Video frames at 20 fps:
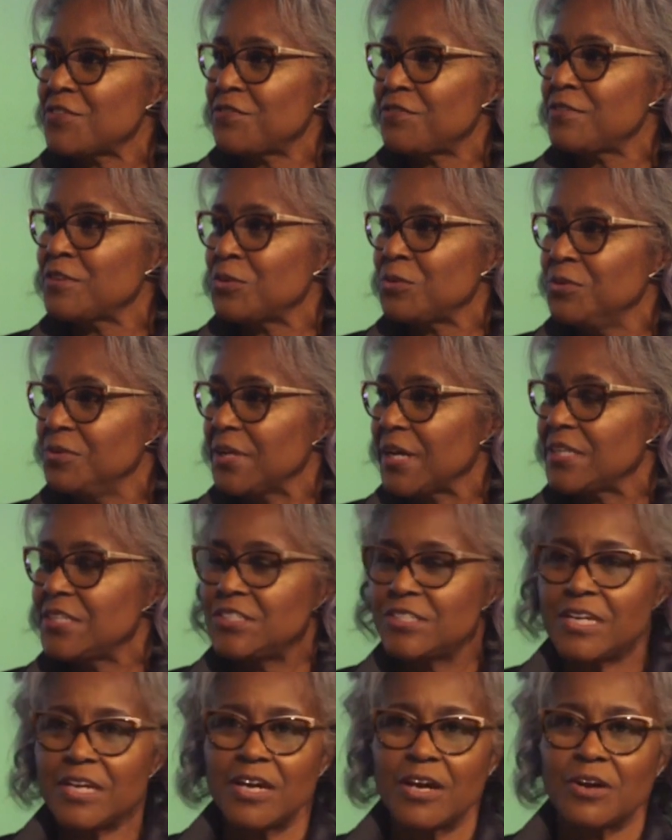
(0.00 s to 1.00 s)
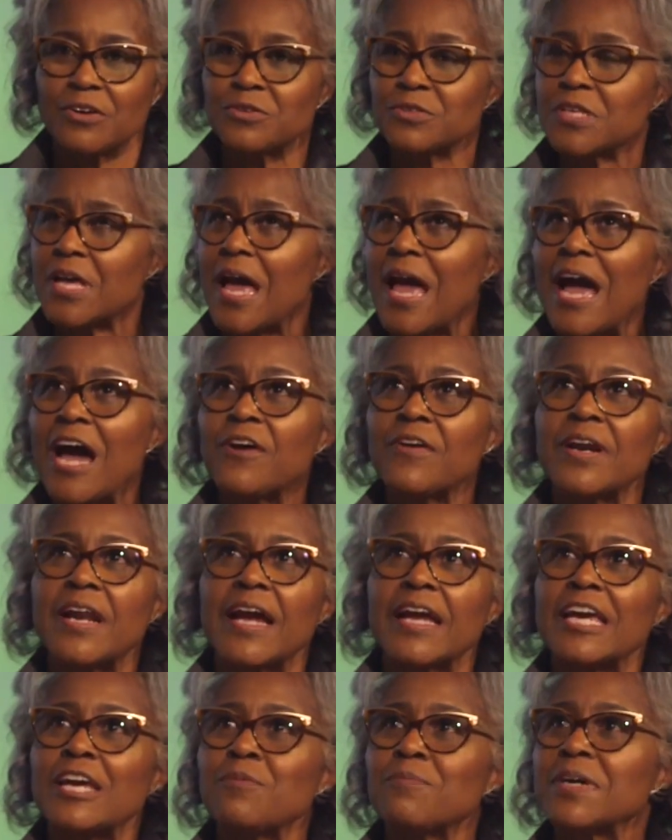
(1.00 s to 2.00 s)
the flu. And she goes, how did
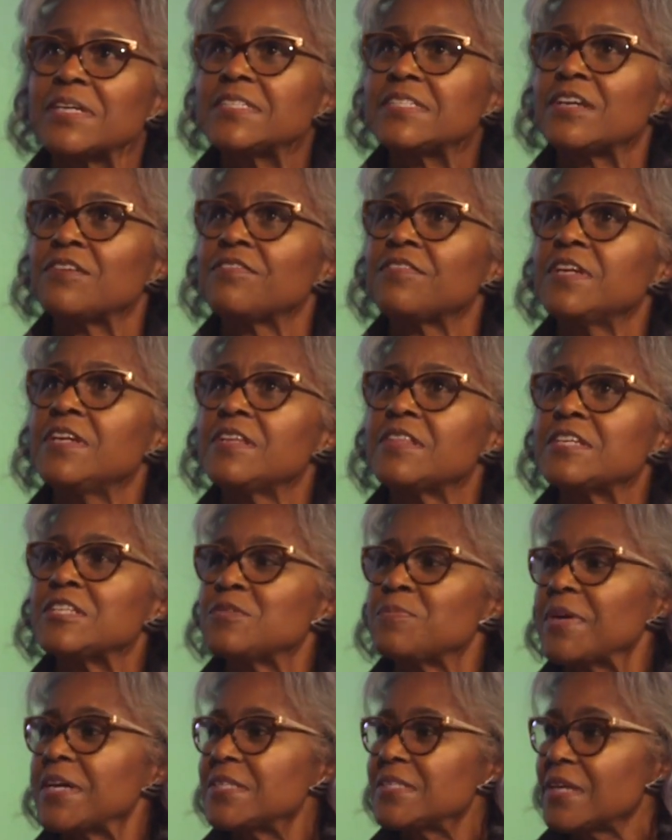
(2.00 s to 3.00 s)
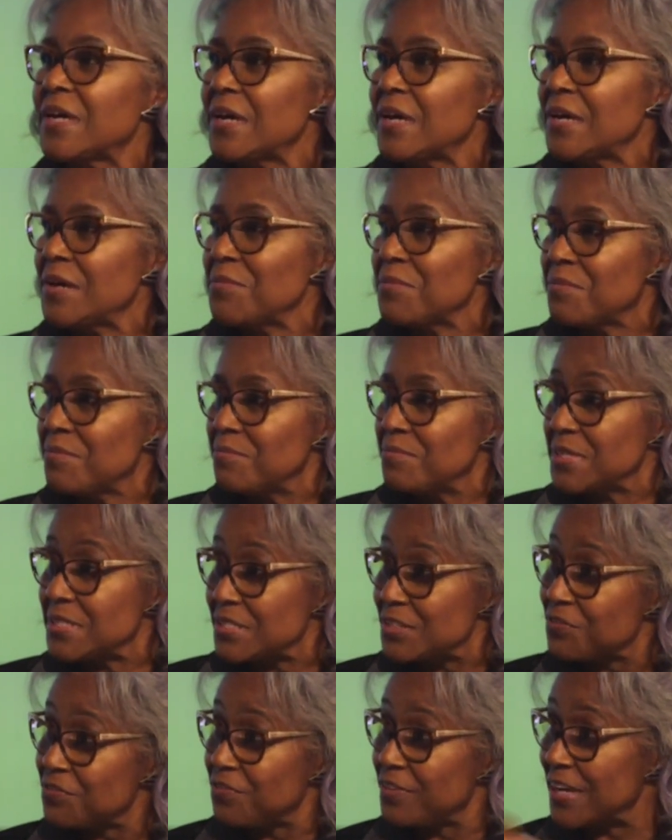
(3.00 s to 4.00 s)
I get myself into this mess?
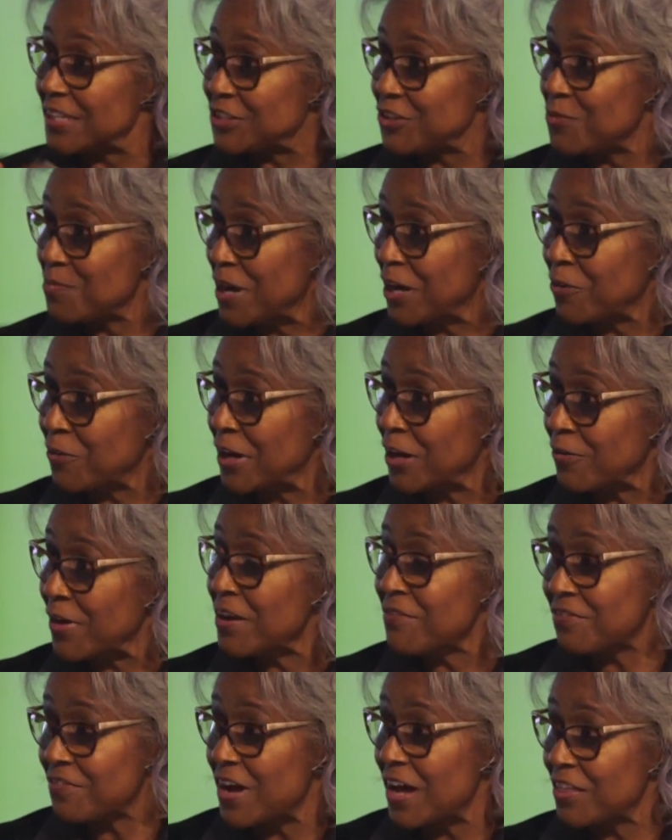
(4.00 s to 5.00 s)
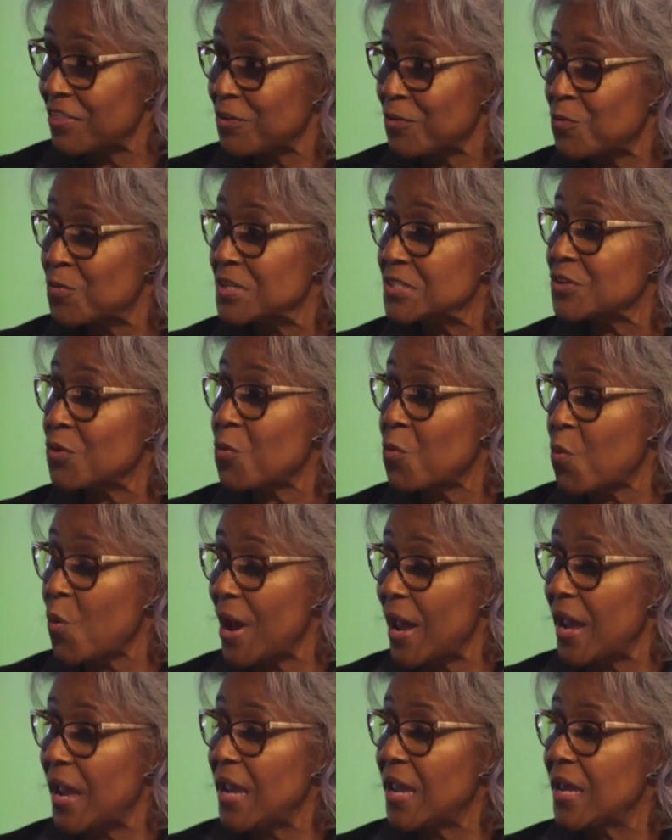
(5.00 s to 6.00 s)
Mr. Fletcher, my great-grandfather, was
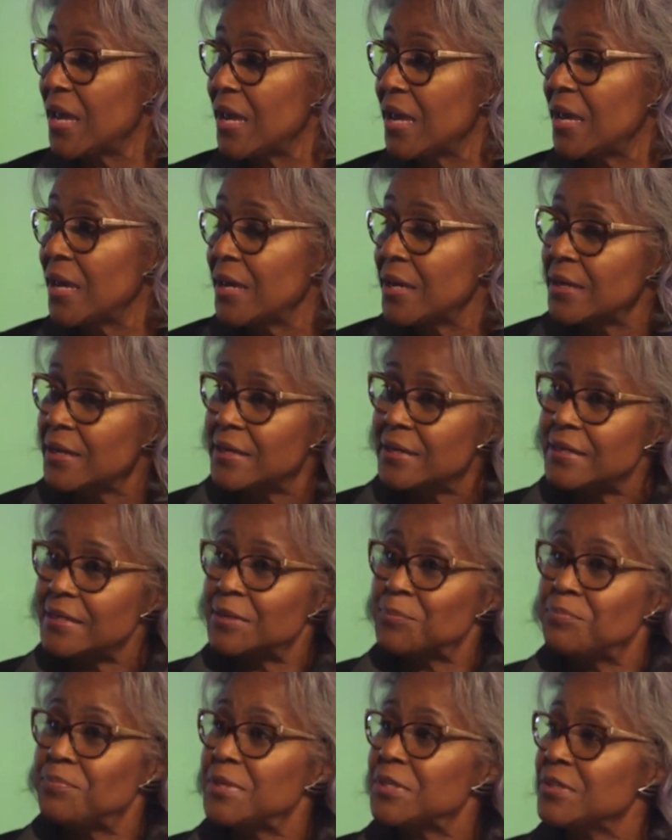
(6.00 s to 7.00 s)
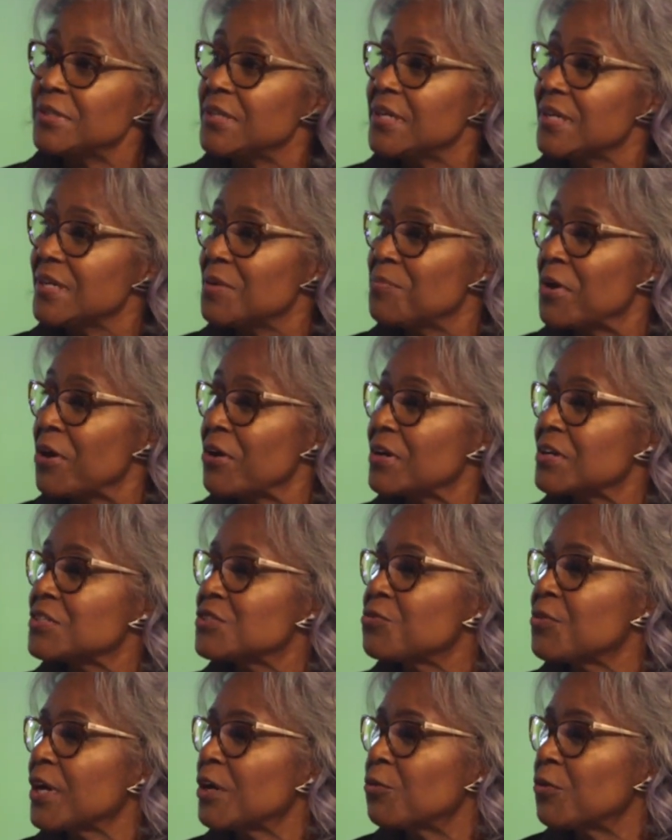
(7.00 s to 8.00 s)
away building
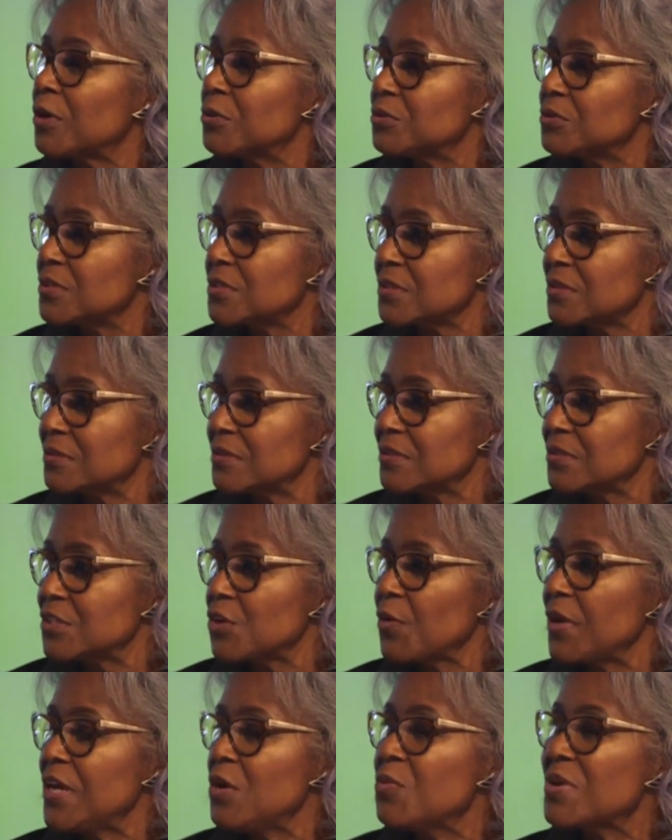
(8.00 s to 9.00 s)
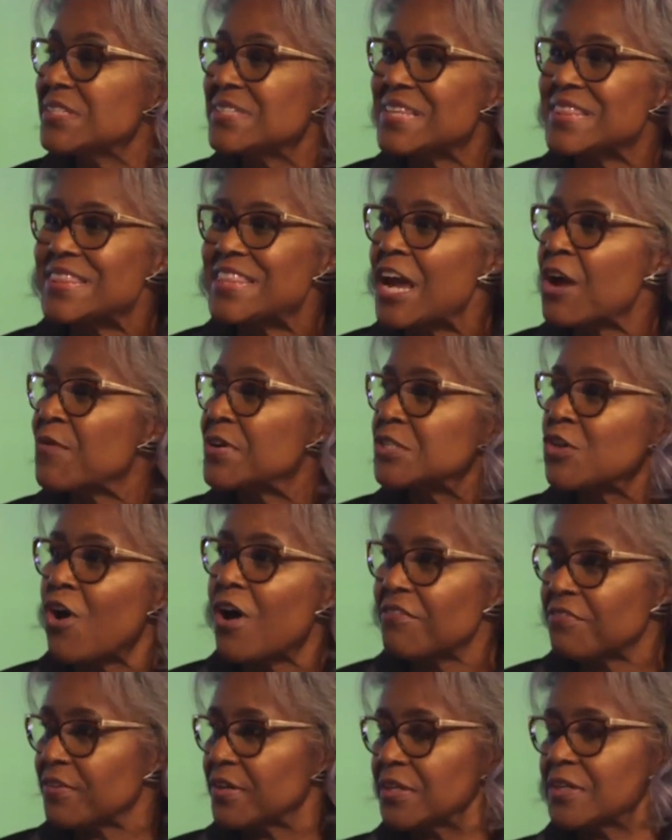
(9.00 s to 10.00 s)
America's railroads. So he wasn't there as
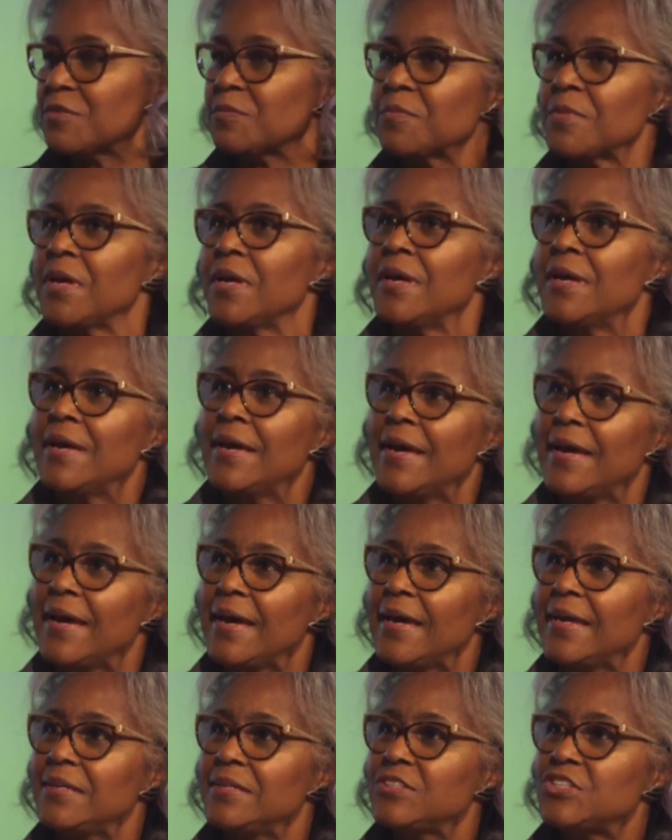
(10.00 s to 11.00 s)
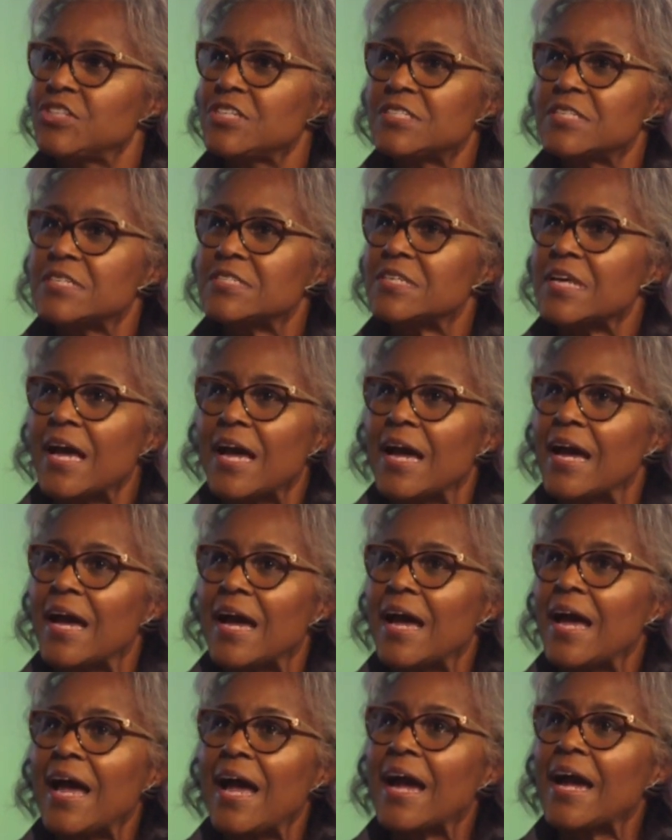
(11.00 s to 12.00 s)
often. And she says,
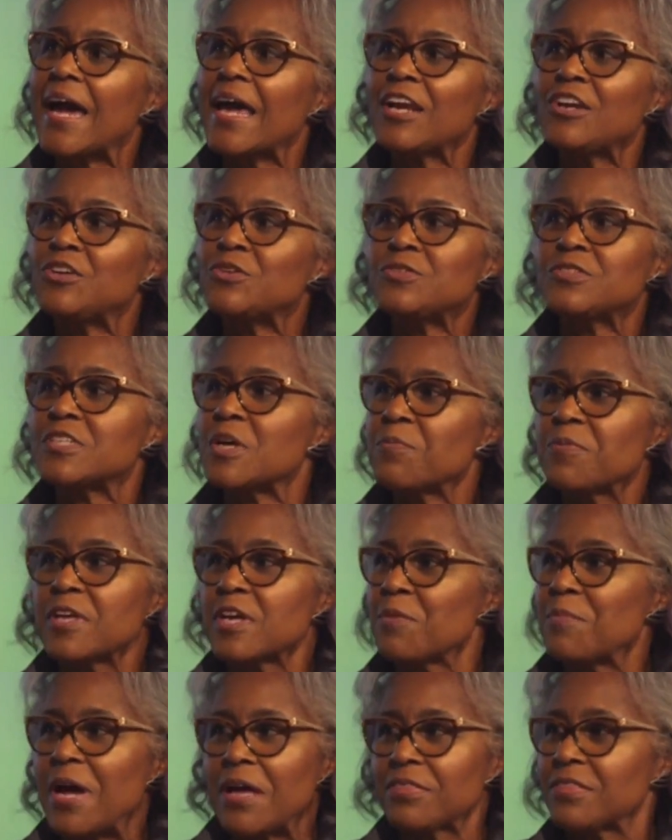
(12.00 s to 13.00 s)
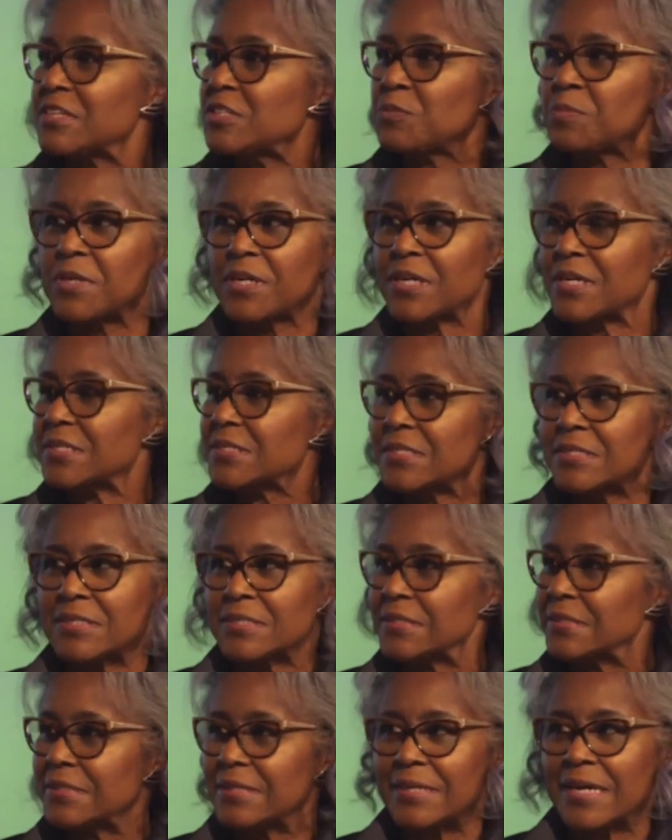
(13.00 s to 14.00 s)
I got to do something about this because
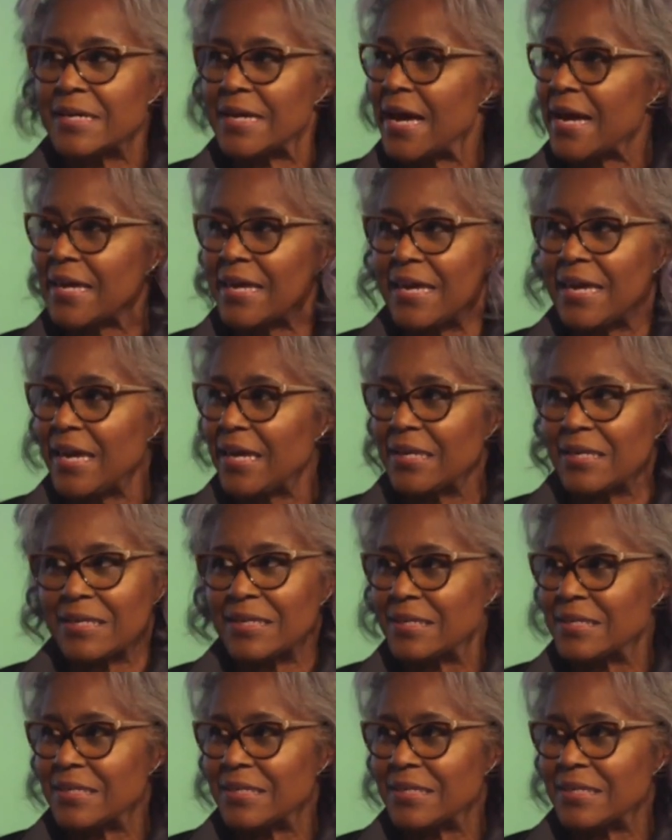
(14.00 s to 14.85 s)
I can't